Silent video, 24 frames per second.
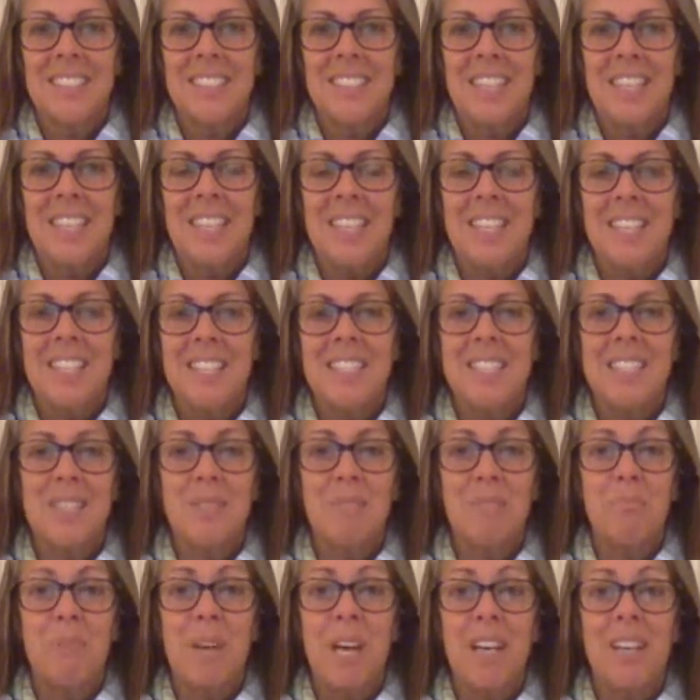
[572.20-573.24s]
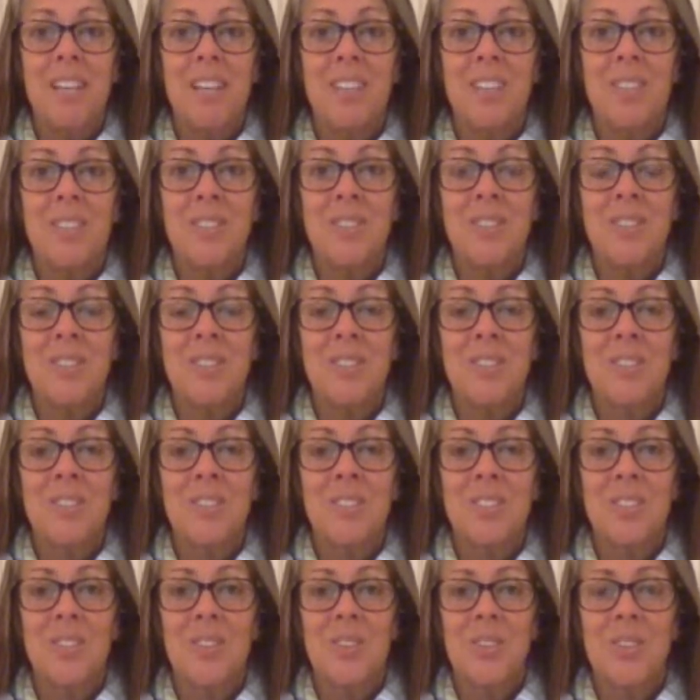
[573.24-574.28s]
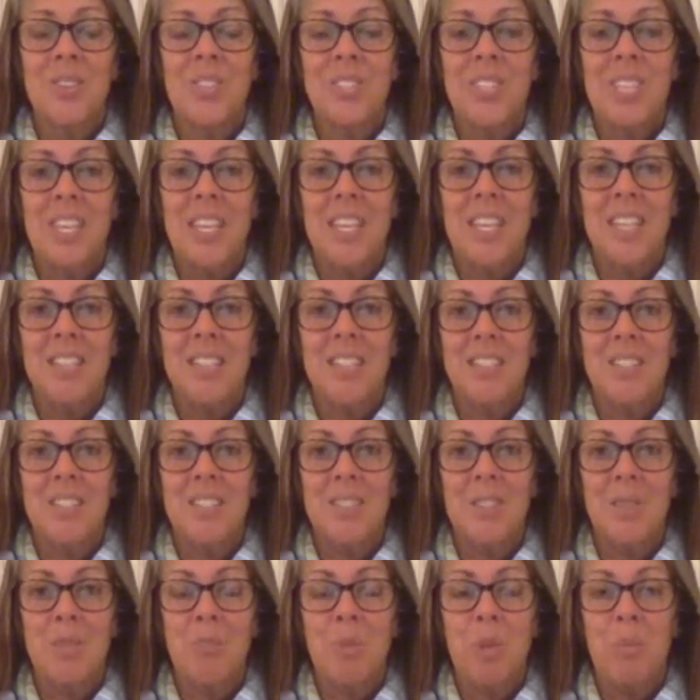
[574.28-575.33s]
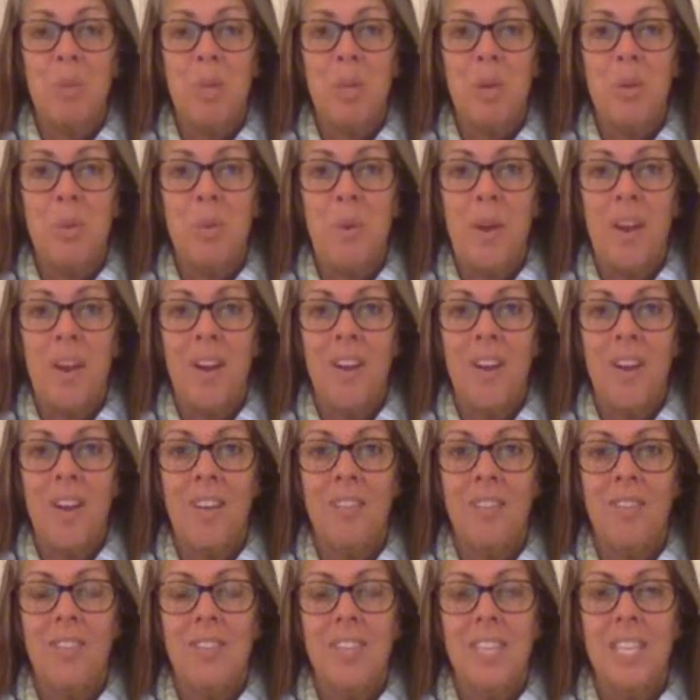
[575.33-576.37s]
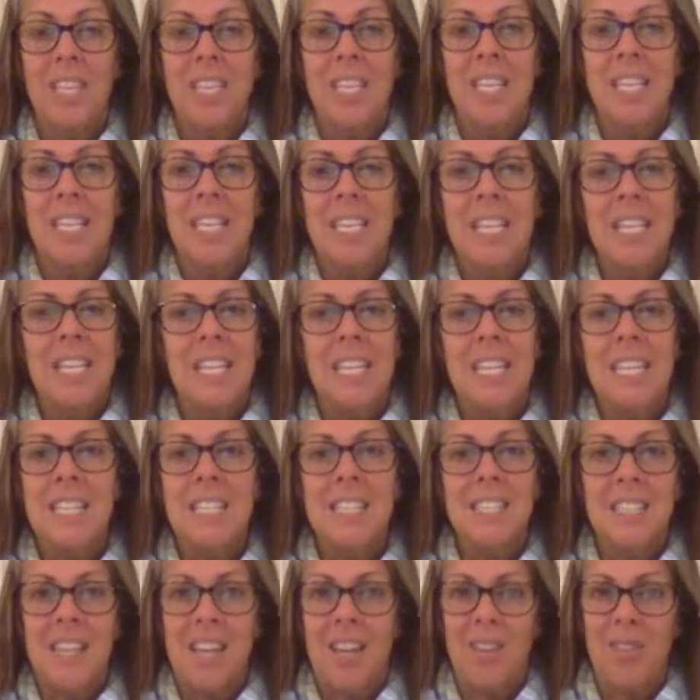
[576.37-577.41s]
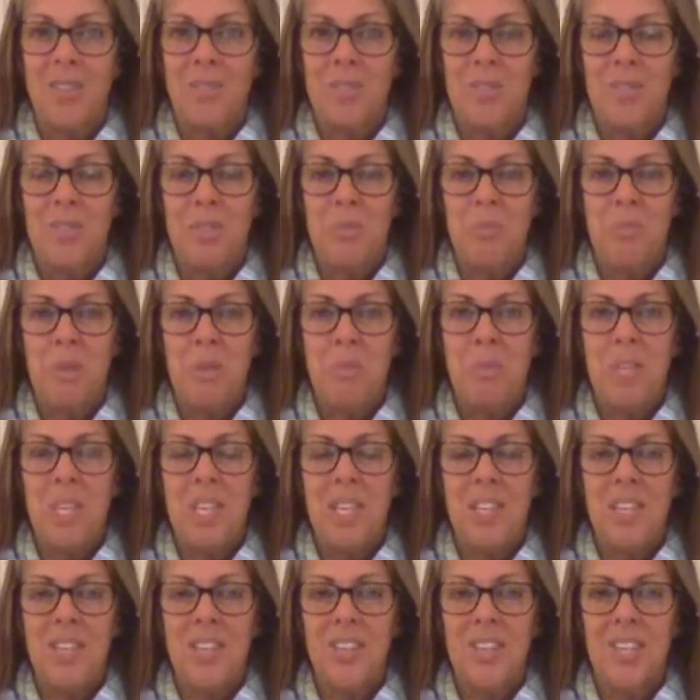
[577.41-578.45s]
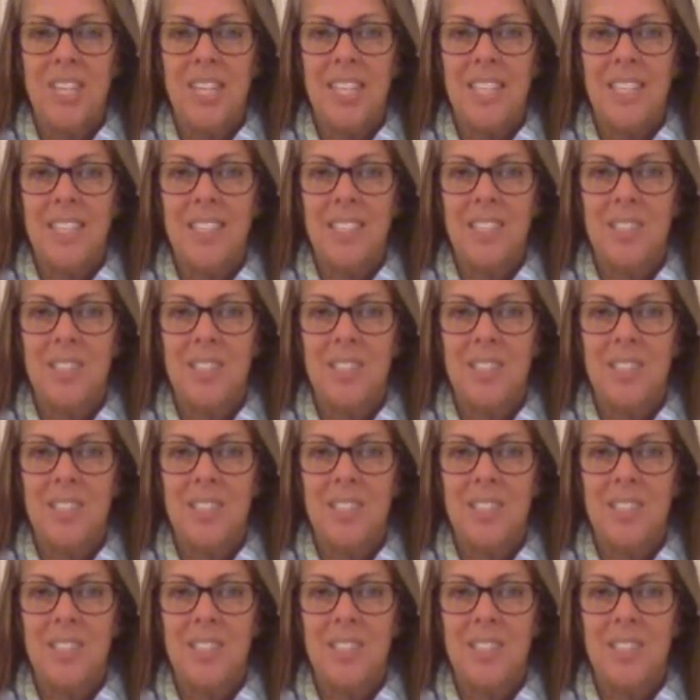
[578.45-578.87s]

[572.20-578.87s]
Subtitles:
Any smells or tastes you may be aware of. Any sounds you may be hearing.